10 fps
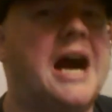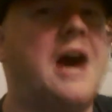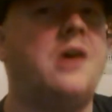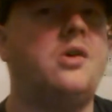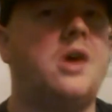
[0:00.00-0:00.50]

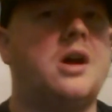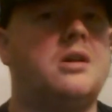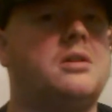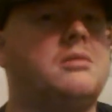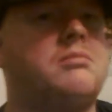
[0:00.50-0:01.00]
I'll
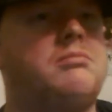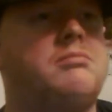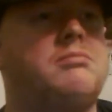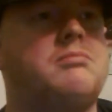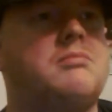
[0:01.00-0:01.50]

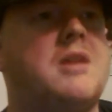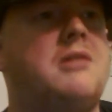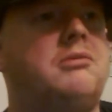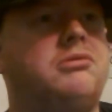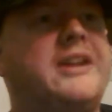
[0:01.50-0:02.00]

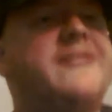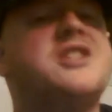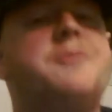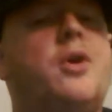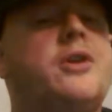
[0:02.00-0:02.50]
leave
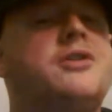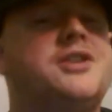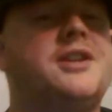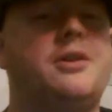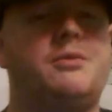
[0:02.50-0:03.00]
spoilers
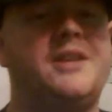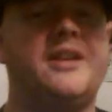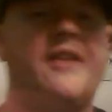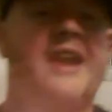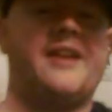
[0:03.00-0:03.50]
until
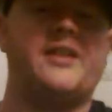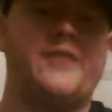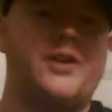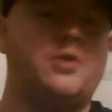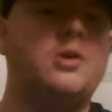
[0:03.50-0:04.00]
near the end of the
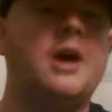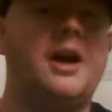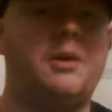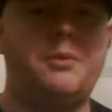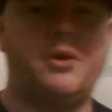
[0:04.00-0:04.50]
video, and
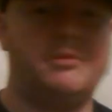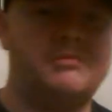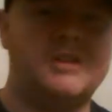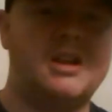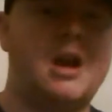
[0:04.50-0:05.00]

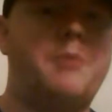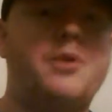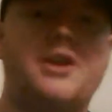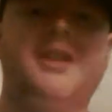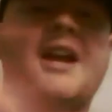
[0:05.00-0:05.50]
I'll
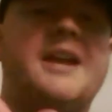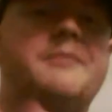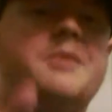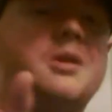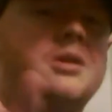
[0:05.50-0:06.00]
put a
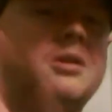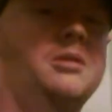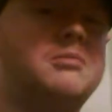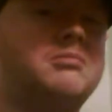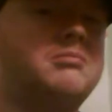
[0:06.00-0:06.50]
time
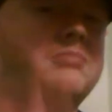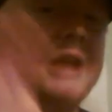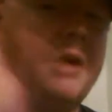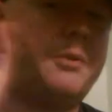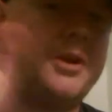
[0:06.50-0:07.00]

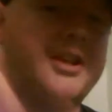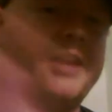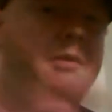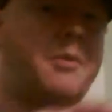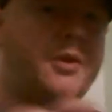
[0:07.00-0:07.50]

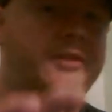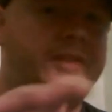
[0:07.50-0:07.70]
up on the